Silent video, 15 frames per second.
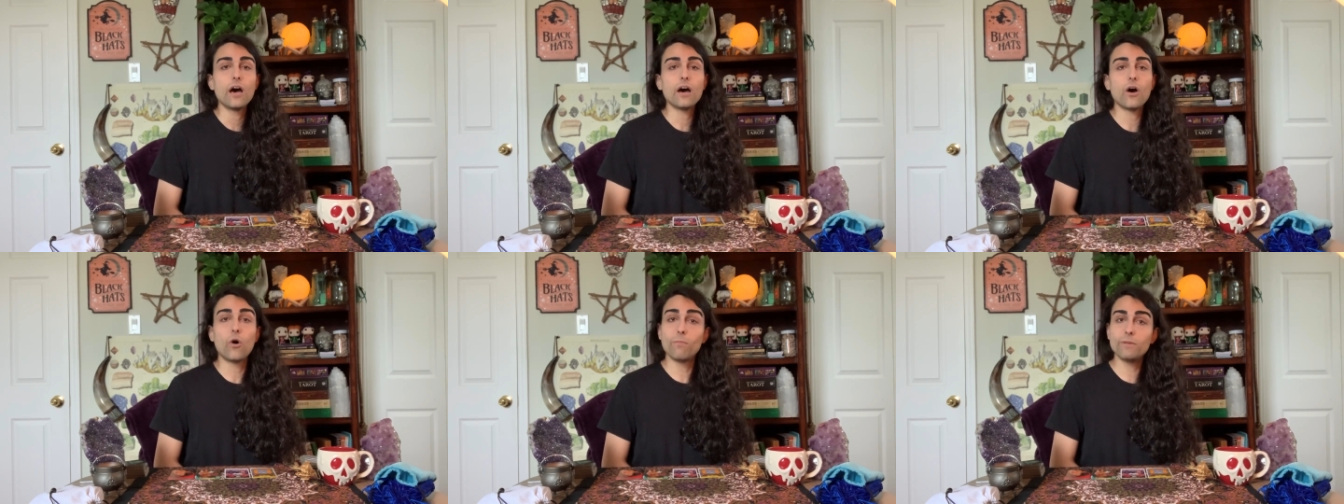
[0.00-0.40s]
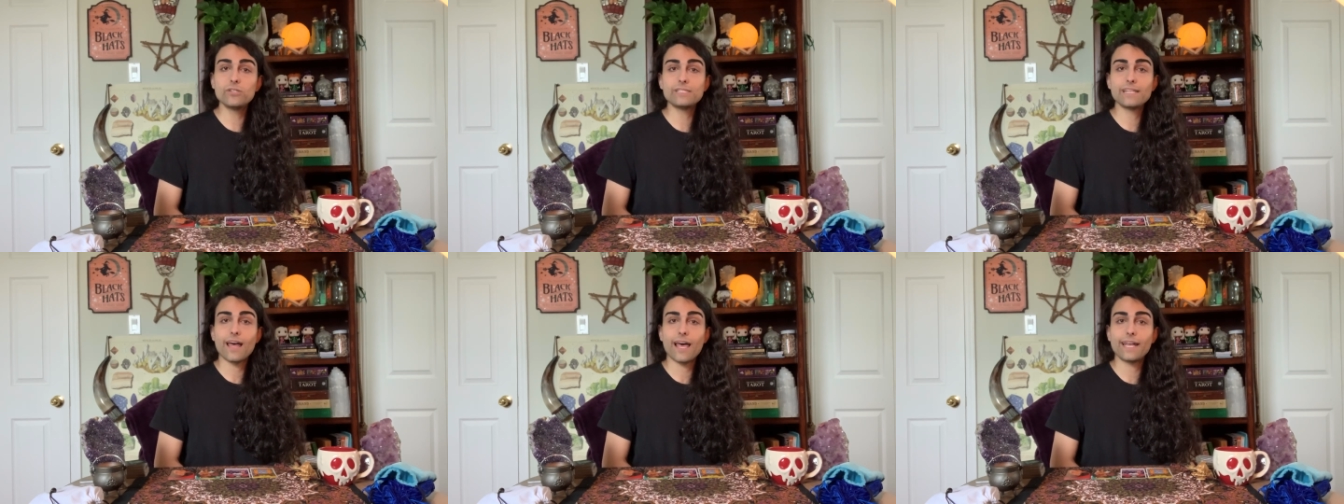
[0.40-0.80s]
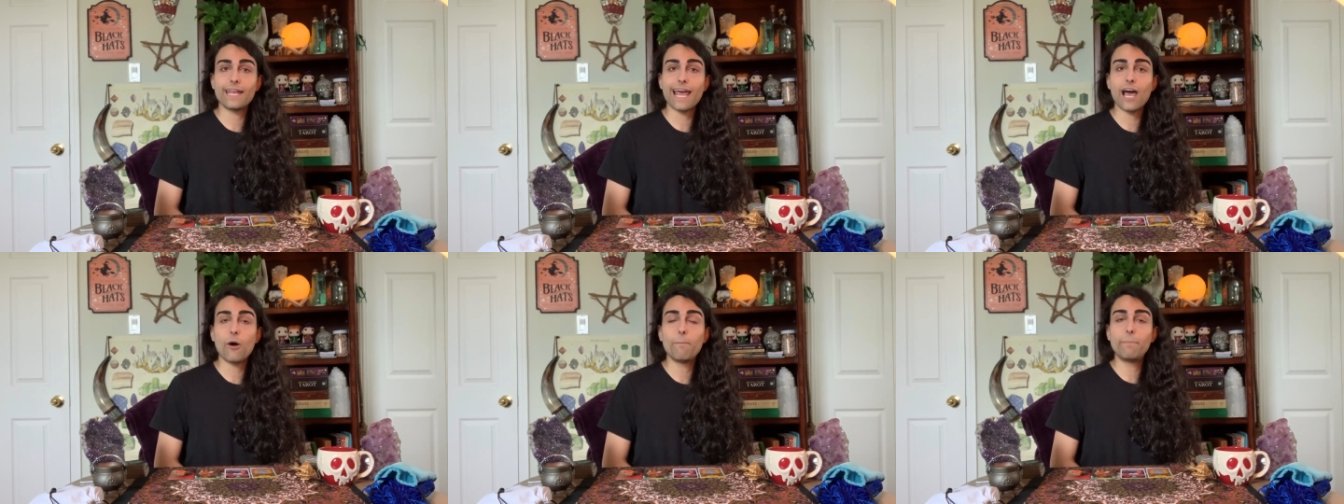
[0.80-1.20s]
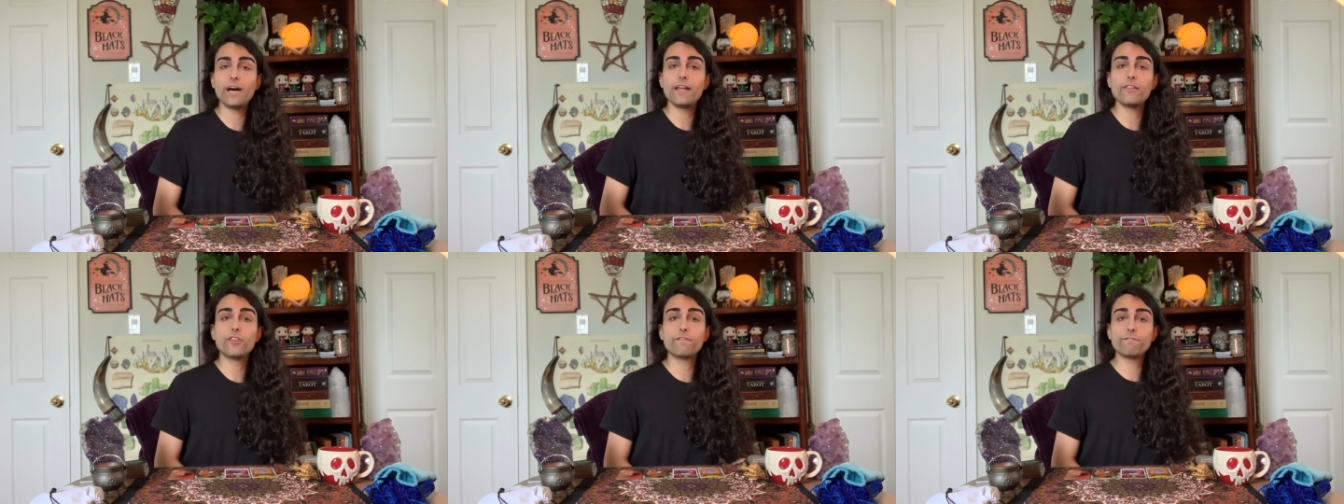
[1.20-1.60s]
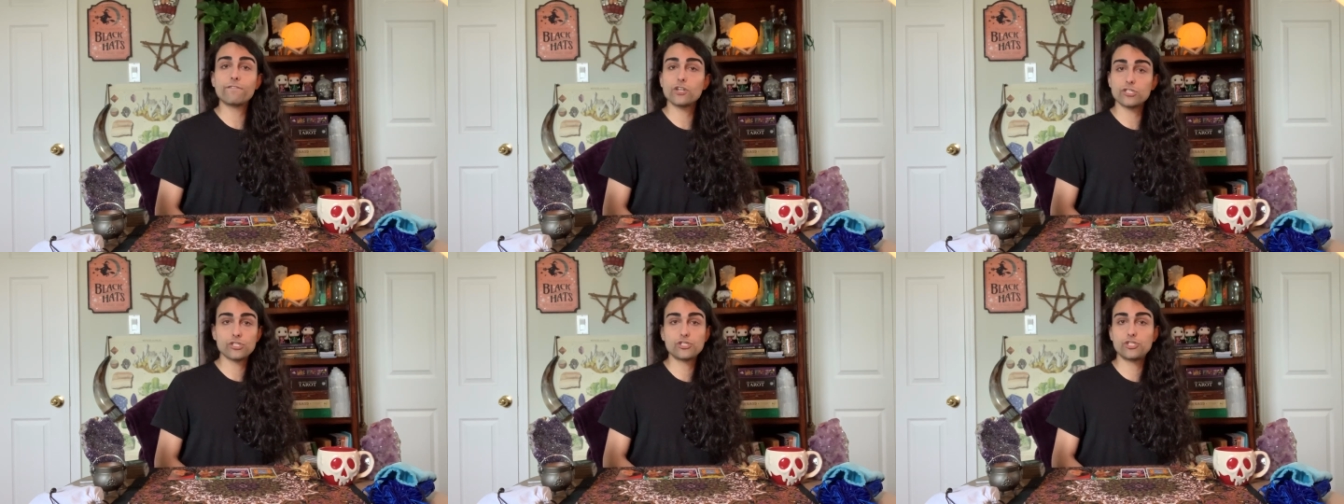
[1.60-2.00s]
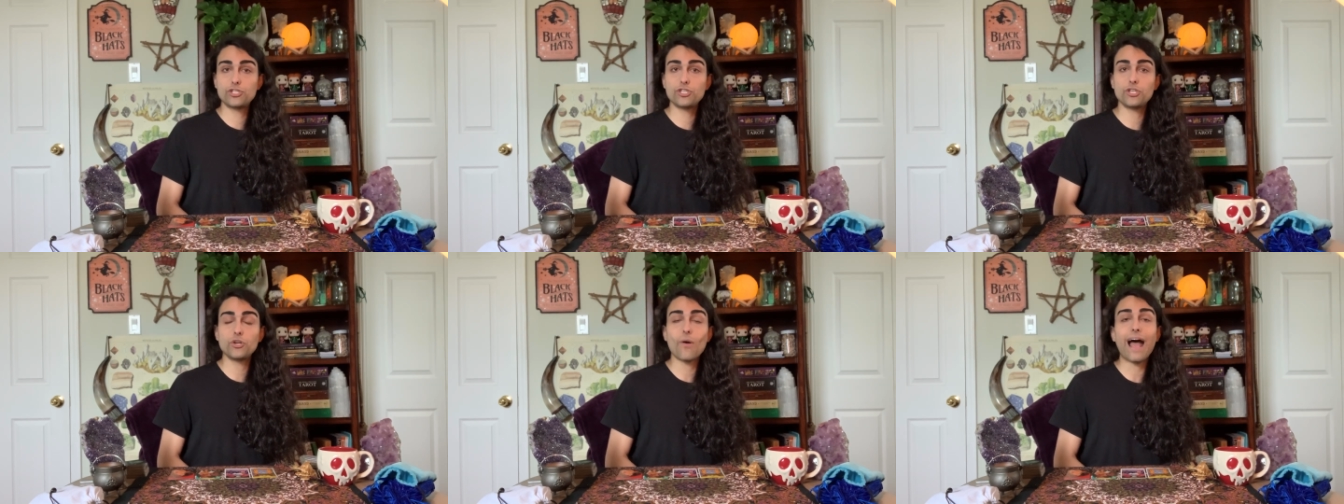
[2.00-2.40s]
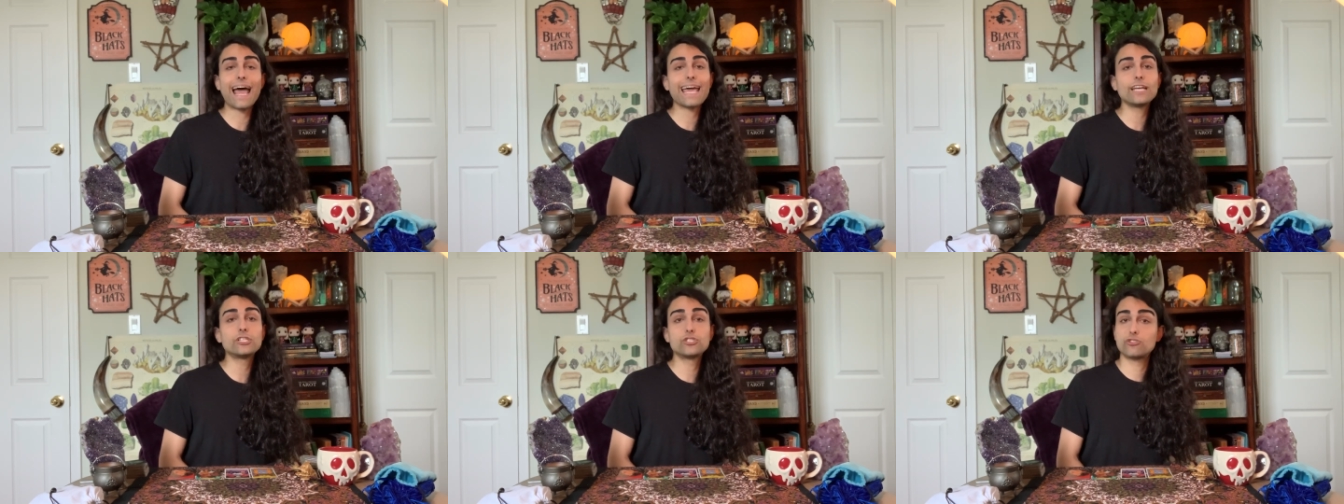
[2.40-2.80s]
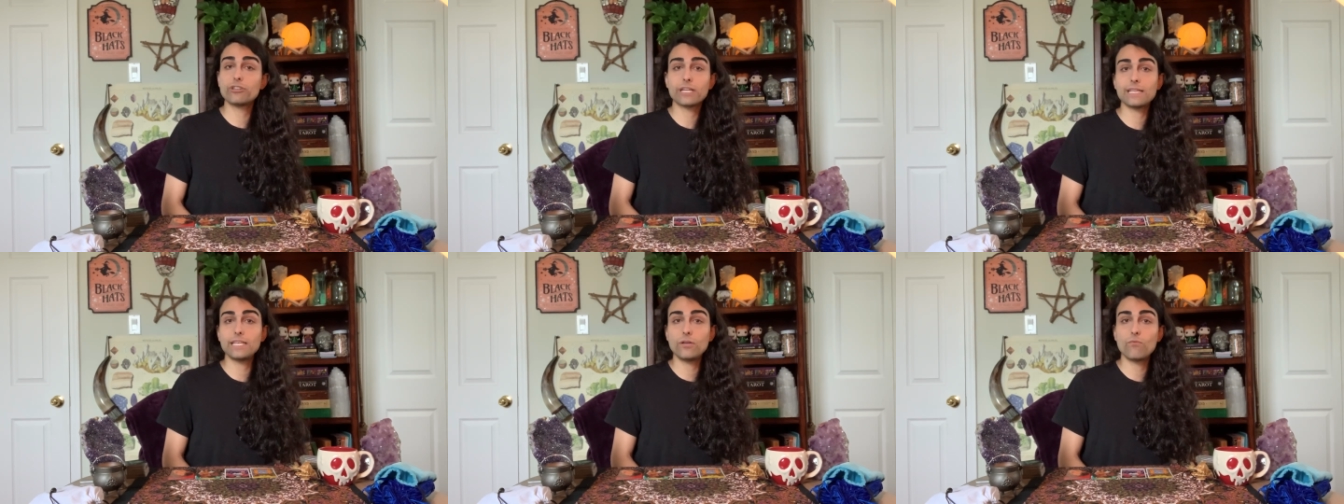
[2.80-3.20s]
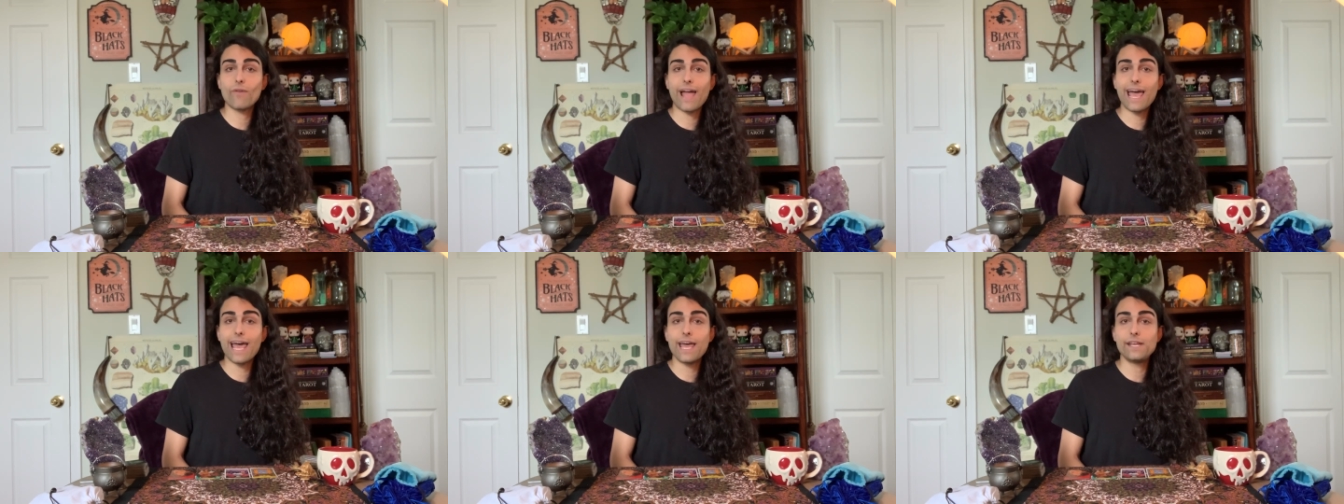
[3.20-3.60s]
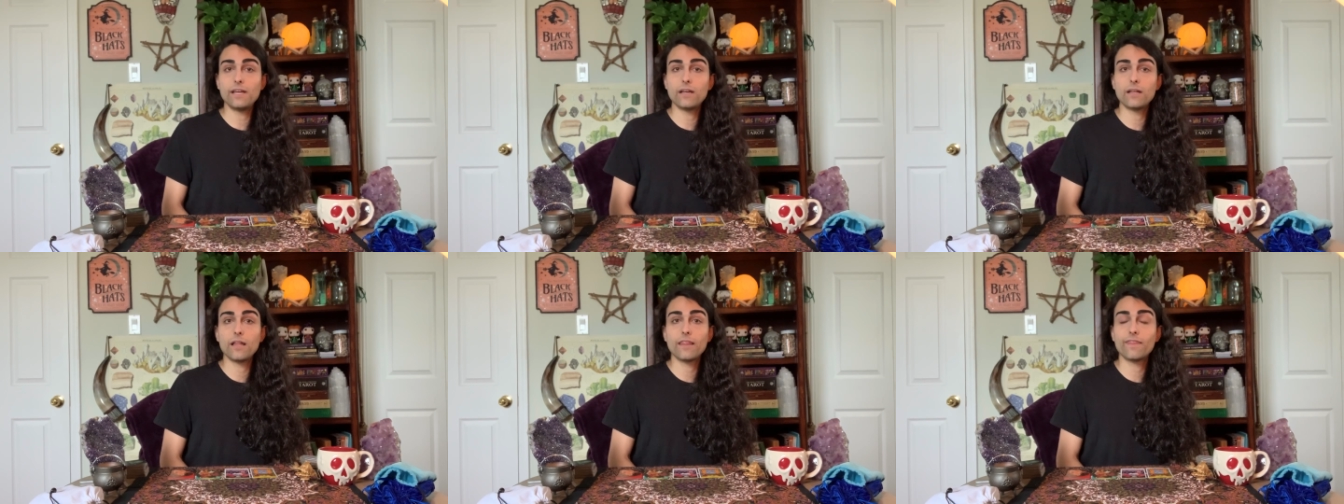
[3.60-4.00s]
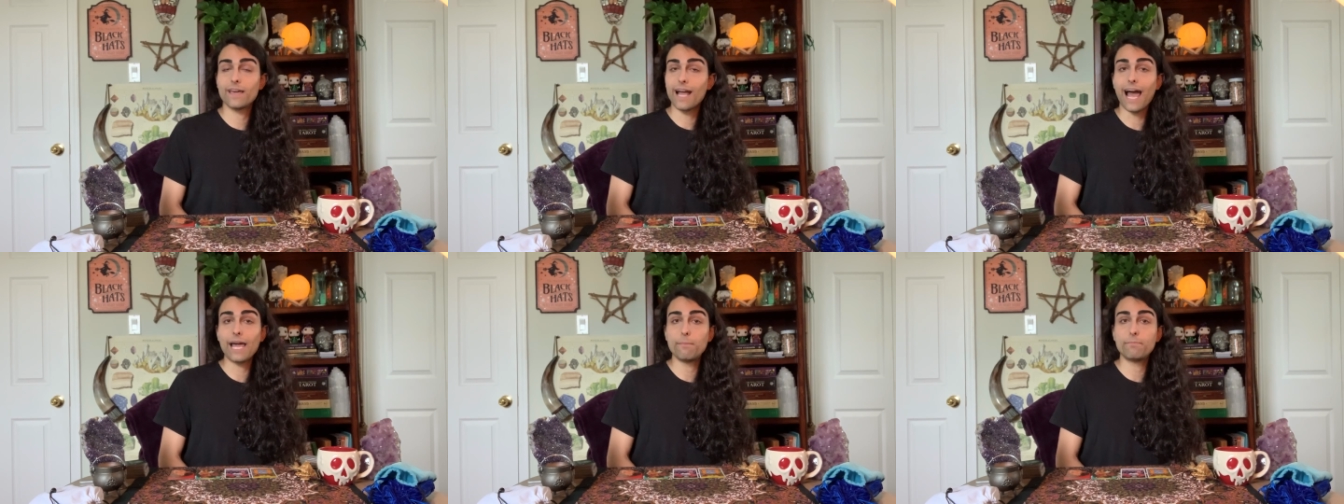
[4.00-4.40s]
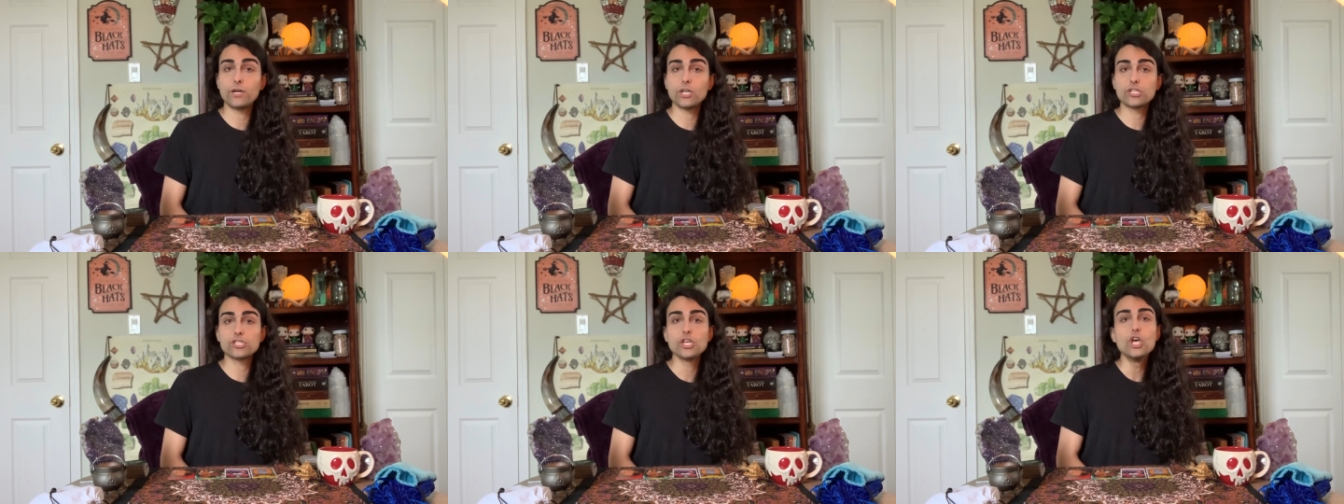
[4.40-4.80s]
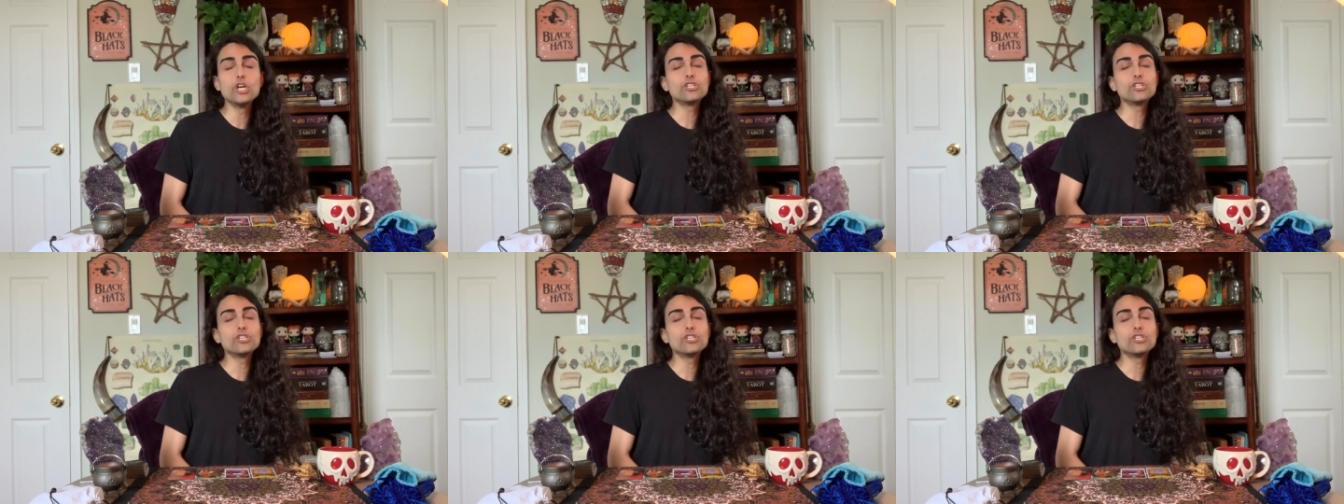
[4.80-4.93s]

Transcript: almost 9 now, but the first 2, I strictly read the guidebooks.